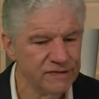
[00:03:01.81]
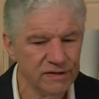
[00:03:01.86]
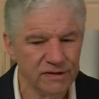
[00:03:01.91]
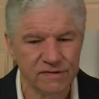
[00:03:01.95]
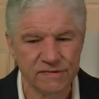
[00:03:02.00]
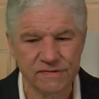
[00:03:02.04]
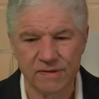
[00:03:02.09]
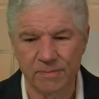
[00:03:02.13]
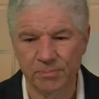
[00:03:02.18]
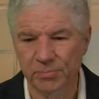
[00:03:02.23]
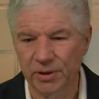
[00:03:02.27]
into
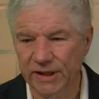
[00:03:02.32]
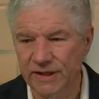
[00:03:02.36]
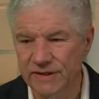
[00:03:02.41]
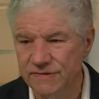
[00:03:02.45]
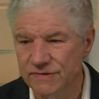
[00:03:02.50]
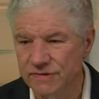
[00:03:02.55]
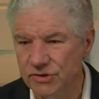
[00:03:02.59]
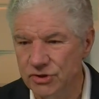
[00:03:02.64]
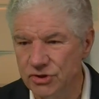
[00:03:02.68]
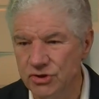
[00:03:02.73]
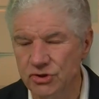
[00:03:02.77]
some
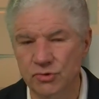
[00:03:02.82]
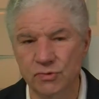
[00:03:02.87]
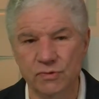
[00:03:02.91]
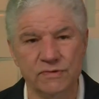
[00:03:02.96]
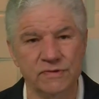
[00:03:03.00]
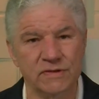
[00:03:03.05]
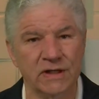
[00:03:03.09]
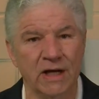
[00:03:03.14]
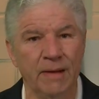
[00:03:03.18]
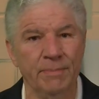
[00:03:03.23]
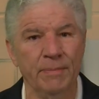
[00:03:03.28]
place and
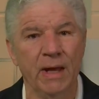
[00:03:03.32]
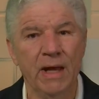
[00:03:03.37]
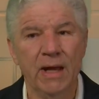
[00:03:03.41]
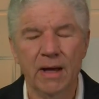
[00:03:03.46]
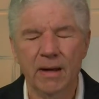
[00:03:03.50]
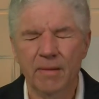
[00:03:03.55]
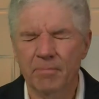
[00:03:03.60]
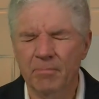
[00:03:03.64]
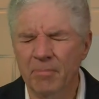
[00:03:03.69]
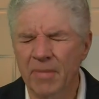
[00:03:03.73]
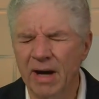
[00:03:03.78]
shoots it up,
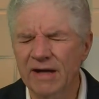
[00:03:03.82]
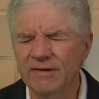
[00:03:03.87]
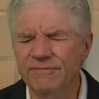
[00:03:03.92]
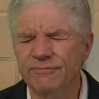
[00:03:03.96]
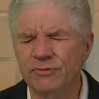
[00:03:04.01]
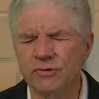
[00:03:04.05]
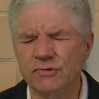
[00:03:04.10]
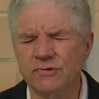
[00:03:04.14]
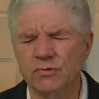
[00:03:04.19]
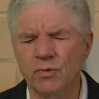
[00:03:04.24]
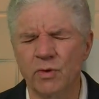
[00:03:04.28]
my
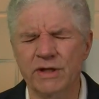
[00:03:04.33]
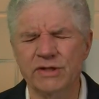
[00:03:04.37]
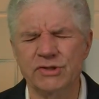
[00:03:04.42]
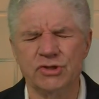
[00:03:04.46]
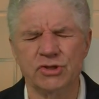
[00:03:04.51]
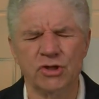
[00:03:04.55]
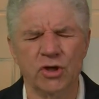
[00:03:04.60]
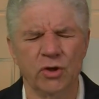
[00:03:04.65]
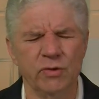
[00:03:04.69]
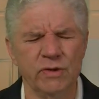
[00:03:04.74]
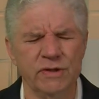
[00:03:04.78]
first
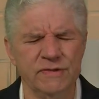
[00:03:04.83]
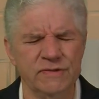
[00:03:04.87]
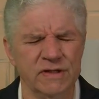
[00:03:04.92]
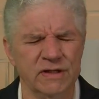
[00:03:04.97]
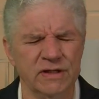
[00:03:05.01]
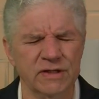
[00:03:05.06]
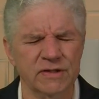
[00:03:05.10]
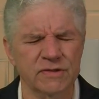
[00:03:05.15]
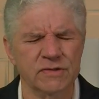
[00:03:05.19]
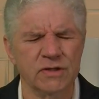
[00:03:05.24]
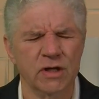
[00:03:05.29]
question always
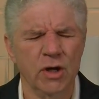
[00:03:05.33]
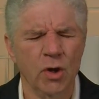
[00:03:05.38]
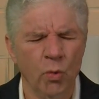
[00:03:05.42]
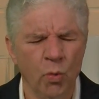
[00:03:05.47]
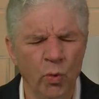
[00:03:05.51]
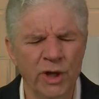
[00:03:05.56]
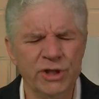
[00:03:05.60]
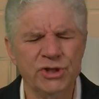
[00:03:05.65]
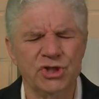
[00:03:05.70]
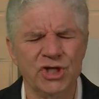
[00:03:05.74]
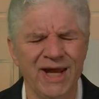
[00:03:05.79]
is,
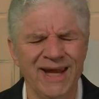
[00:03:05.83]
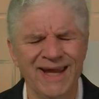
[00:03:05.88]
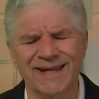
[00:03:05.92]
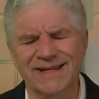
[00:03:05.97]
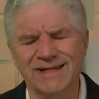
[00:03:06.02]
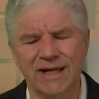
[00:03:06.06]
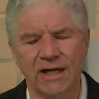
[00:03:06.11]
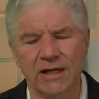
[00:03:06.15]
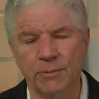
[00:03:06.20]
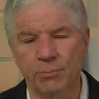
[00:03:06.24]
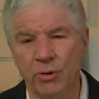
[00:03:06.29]
which
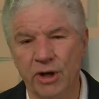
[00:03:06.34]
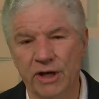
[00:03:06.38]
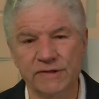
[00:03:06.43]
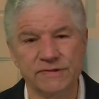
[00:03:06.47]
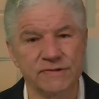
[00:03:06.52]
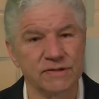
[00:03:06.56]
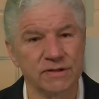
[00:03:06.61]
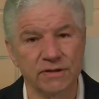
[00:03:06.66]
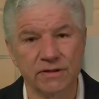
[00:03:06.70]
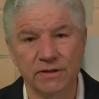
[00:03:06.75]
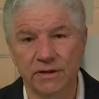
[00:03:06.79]

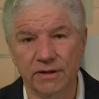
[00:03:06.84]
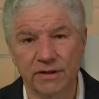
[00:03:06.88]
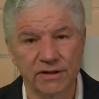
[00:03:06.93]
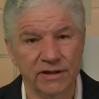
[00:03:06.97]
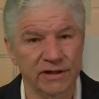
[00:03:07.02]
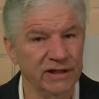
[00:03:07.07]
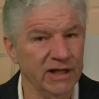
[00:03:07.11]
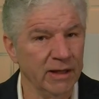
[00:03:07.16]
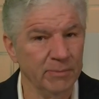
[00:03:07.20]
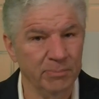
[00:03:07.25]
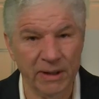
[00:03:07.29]
antidepressant
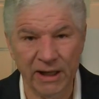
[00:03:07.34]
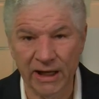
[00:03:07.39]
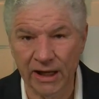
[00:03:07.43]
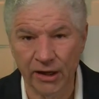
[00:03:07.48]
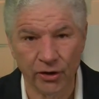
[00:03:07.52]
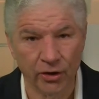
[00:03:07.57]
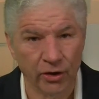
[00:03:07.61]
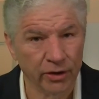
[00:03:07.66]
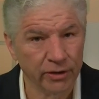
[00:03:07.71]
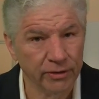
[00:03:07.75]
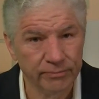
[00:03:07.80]
did they
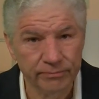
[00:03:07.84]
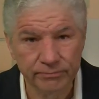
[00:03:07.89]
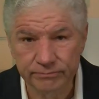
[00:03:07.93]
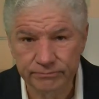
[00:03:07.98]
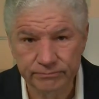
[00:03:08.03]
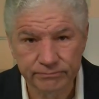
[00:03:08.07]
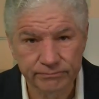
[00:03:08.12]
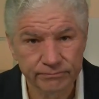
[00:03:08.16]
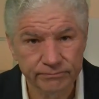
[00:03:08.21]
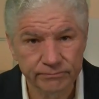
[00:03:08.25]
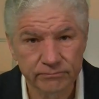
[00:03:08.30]
begin on?
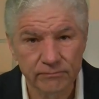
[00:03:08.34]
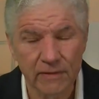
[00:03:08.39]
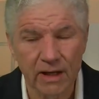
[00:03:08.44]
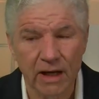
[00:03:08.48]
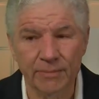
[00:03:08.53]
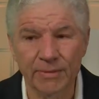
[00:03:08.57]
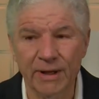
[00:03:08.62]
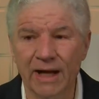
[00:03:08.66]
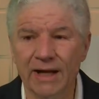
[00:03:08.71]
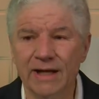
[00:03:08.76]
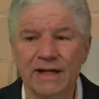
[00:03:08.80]

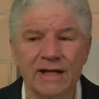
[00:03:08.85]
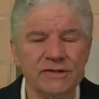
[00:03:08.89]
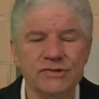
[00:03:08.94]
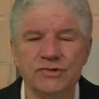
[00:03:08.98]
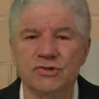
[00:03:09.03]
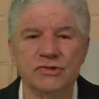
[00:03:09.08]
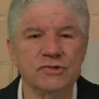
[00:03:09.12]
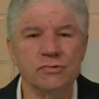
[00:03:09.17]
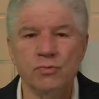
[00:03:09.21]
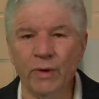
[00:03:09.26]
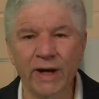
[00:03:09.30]
I mean, I, that's
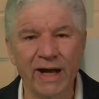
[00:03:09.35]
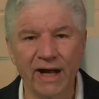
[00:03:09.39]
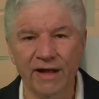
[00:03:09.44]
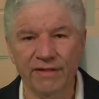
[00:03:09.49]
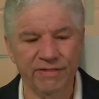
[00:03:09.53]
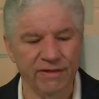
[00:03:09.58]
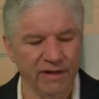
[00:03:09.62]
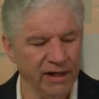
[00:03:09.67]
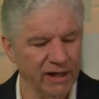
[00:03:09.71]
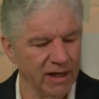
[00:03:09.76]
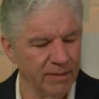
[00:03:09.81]
just the way I
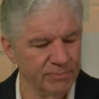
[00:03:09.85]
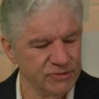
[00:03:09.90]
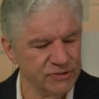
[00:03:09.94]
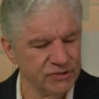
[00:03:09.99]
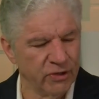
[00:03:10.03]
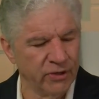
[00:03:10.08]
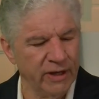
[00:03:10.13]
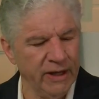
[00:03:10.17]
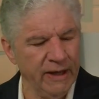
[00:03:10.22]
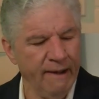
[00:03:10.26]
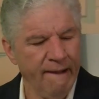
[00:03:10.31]
think. I'm
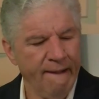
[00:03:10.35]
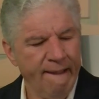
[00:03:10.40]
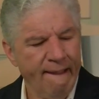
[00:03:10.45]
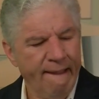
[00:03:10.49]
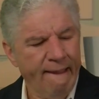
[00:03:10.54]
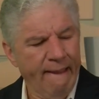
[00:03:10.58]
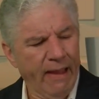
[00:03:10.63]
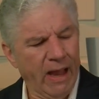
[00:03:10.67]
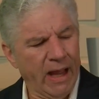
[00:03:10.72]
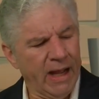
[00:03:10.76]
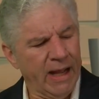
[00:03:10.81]
sorry.
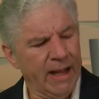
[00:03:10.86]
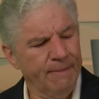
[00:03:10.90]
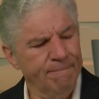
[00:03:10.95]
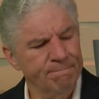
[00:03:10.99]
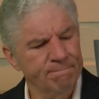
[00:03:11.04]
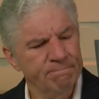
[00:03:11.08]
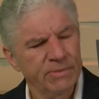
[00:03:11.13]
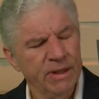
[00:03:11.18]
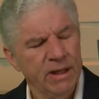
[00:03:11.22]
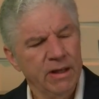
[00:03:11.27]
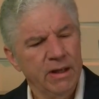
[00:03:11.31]

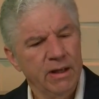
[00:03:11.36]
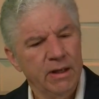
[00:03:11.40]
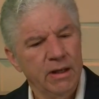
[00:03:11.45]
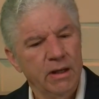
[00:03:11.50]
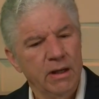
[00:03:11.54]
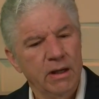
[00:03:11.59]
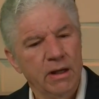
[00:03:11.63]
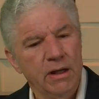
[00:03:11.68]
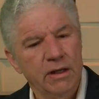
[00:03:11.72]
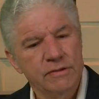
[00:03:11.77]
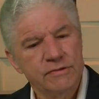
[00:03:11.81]
Um,
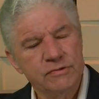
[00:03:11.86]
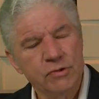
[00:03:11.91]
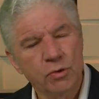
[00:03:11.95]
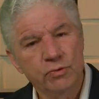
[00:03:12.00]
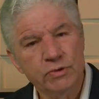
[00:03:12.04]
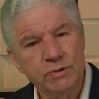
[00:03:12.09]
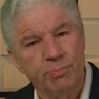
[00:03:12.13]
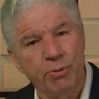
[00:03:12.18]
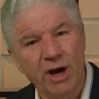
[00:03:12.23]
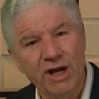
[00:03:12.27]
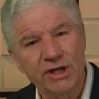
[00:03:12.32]
so,
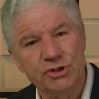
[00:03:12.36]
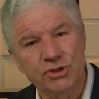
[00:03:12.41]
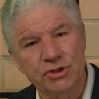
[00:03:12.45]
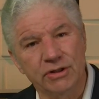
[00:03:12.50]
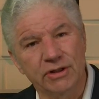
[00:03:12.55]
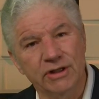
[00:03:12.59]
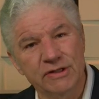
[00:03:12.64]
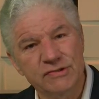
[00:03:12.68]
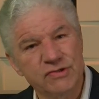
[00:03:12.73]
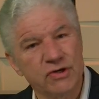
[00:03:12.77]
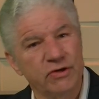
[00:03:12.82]
depression
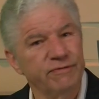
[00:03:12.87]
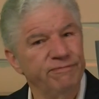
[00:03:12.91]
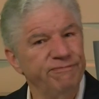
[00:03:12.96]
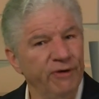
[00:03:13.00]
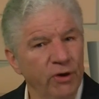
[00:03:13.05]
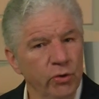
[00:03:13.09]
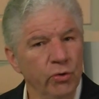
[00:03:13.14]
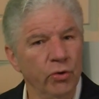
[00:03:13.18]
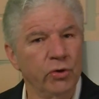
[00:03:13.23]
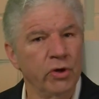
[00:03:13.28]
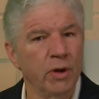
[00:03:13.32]
is there a
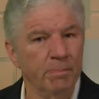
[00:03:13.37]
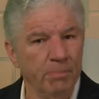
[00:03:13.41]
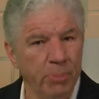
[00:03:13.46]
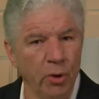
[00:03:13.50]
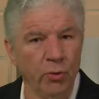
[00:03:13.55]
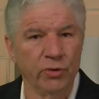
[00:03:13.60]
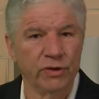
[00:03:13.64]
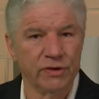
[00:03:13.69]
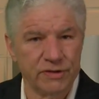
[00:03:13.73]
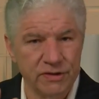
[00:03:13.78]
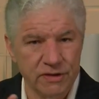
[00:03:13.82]
fungal
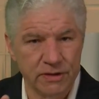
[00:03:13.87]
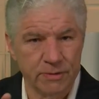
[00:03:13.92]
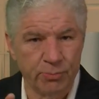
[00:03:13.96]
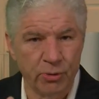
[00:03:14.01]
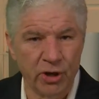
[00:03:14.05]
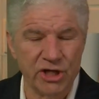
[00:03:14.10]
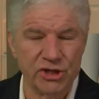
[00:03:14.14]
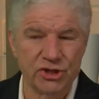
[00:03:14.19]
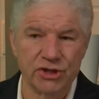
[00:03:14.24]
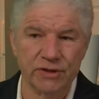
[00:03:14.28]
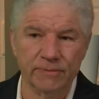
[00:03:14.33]
component to
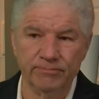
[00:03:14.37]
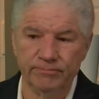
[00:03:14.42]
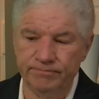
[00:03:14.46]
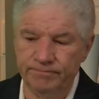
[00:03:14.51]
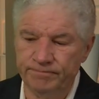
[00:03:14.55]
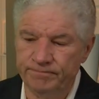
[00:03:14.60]
depression?